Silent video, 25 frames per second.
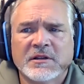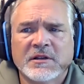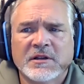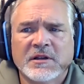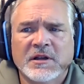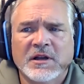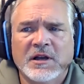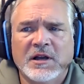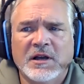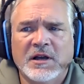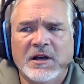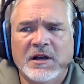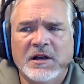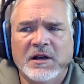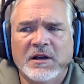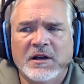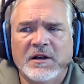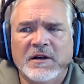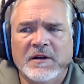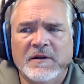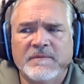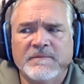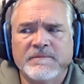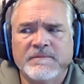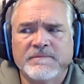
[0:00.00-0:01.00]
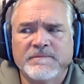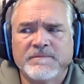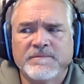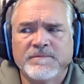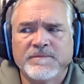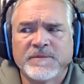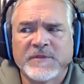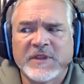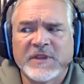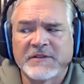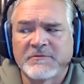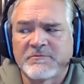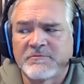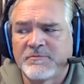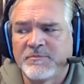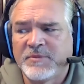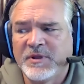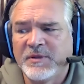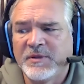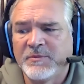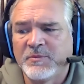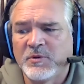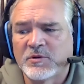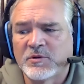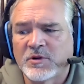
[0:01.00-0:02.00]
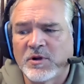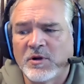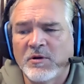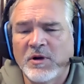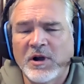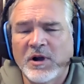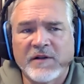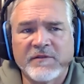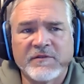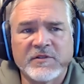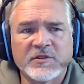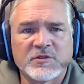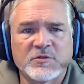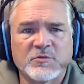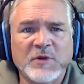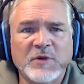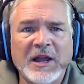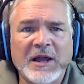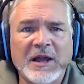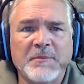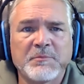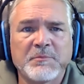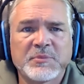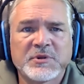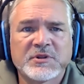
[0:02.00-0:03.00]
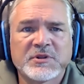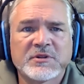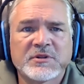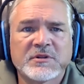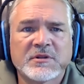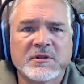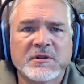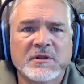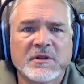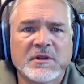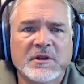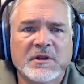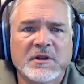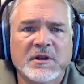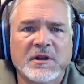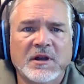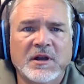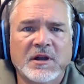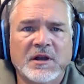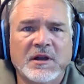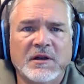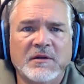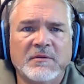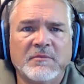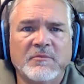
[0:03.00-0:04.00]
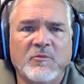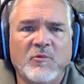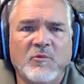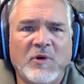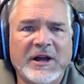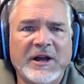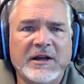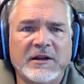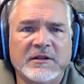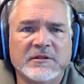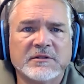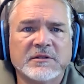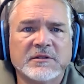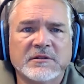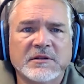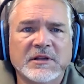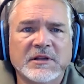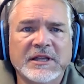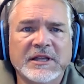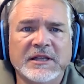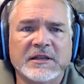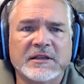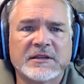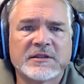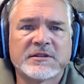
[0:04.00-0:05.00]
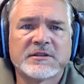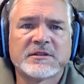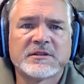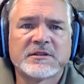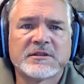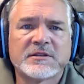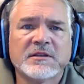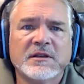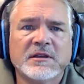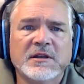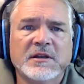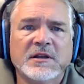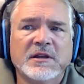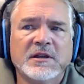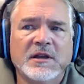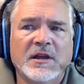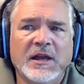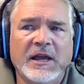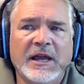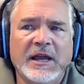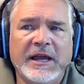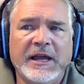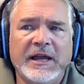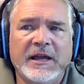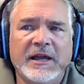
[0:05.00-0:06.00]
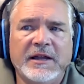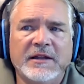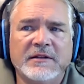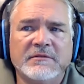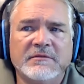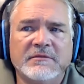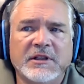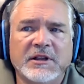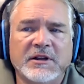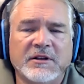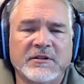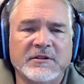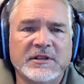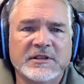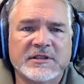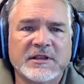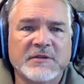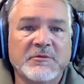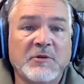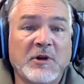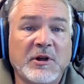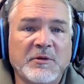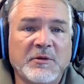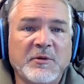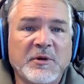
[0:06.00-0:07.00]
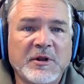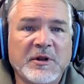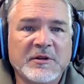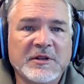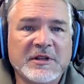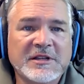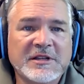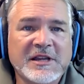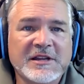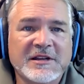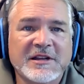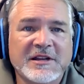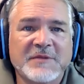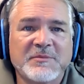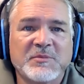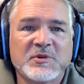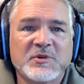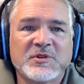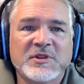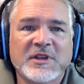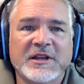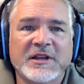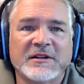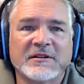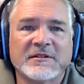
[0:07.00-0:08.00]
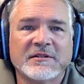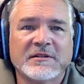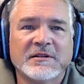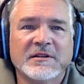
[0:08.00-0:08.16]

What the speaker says: Like people go harvest ramps, wild leeks. And, they say, well, we only take 10%.